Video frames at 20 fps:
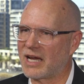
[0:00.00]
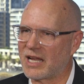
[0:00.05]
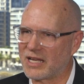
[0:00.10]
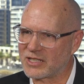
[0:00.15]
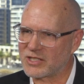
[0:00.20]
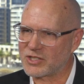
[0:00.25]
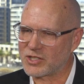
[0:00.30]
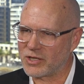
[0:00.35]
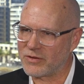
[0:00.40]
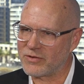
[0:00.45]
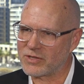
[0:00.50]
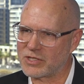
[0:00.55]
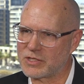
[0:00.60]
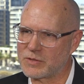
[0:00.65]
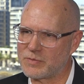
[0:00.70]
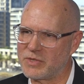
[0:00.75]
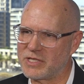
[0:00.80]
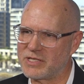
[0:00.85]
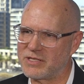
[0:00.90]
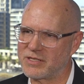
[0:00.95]
guarding
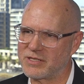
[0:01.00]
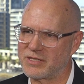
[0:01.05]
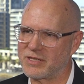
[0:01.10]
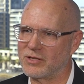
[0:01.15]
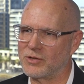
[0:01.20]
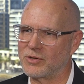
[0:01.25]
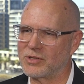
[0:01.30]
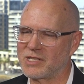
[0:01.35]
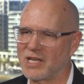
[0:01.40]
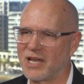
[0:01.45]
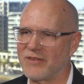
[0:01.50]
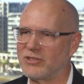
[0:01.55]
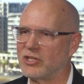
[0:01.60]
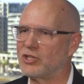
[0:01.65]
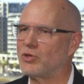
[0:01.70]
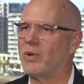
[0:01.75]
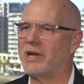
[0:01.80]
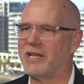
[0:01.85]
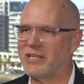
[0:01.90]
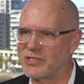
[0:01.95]
services business that looks after
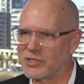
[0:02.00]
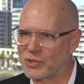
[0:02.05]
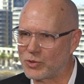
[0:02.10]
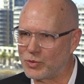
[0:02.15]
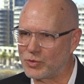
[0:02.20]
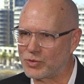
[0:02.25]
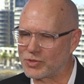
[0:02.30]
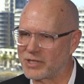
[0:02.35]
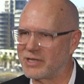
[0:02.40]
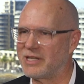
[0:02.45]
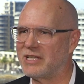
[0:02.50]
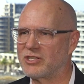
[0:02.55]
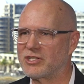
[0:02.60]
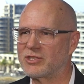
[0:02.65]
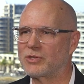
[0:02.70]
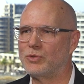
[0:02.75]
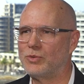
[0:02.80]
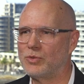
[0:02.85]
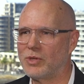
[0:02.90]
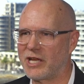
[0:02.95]
20 schools, and each
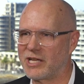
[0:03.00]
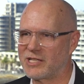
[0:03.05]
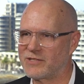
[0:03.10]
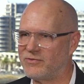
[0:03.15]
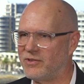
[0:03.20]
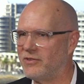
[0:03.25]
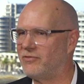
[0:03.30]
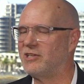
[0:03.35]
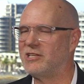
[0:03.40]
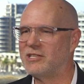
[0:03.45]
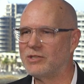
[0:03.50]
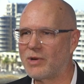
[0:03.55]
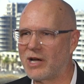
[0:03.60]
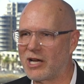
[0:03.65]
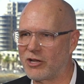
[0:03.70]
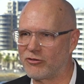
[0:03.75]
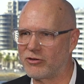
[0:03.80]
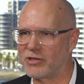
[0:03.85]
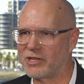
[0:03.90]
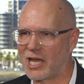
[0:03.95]
school has 50 to
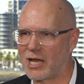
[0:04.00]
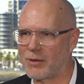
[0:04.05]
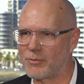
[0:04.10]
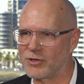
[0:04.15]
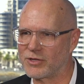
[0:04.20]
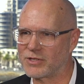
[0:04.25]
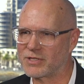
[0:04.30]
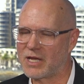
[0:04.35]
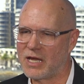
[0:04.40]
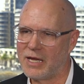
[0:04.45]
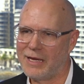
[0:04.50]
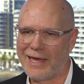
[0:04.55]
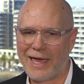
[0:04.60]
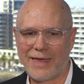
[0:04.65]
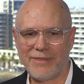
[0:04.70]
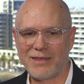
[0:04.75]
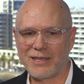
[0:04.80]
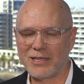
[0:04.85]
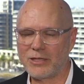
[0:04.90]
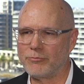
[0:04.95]
100 cameras,
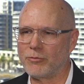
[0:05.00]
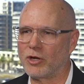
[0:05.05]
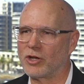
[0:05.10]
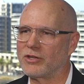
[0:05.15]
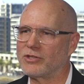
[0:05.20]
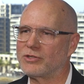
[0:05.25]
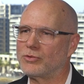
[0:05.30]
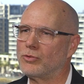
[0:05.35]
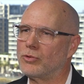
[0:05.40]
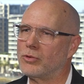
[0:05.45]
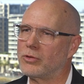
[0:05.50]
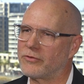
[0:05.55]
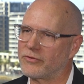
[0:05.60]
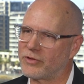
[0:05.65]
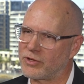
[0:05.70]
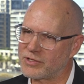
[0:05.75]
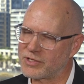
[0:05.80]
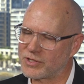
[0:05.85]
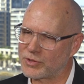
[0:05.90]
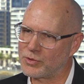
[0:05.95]
and they can monitor all of
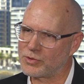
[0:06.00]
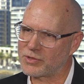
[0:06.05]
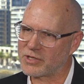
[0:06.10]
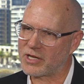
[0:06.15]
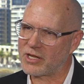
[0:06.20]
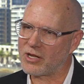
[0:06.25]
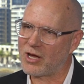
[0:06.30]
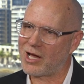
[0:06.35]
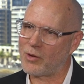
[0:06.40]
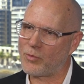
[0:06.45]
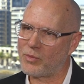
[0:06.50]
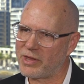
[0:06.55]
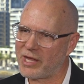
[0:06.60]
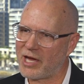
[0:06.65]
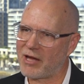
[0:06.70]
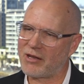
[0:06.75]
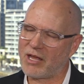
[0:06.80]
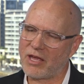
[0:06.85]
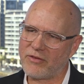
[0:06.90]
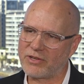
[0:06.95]
those schools at night
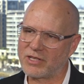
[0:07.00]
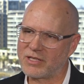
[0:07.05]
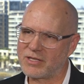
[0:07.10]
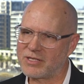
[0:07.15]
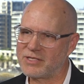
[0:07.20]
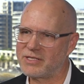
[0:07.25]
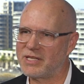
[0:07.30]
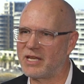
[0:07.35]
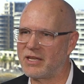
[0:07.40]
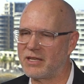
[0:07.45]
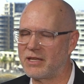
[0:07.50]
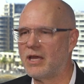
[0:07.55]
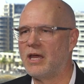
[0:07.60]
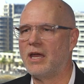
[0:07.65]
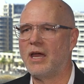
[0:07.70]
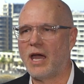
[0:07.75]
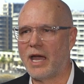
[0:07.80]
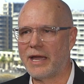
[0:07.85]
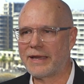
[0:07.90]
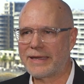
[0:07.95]
without having to send
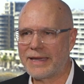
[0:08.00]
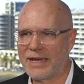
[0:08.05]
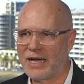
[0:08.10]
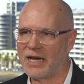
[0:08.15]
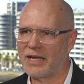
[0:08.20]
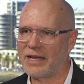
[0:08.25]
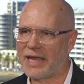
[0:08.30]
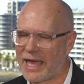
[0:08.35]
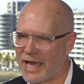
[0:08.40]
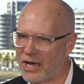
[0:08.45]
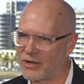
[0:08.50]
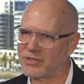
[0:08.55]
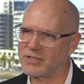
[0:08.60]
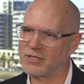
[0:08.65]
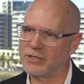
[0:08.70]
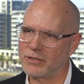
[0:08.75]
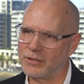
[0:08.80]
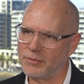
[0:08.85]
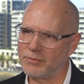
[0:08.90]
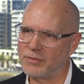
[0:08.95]
a guard out
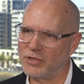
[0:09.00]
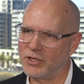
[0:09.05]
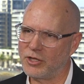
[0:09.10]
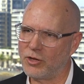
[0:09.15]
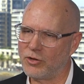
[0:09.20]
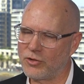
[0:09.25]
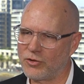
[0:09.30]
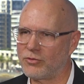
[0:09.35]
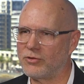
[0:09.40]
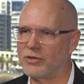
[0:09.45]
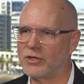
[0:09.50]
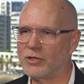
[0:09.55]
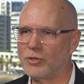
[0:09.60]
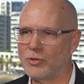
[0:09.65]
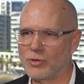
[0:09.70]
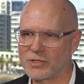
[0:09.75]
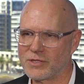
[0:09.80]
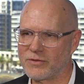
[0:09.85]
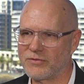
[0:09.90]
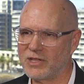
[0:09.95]
to them, you know, through the
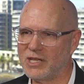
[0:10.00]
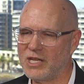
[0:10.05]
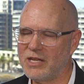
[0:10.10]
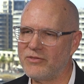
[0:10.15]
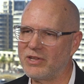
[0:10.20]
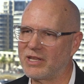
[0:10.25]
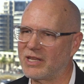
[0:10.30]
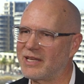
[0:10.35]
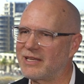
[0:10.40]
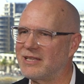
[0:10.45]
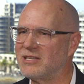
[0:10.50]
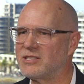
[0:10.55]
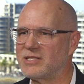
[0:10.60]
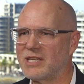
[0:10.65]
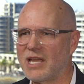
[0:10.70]
course of the evening. They can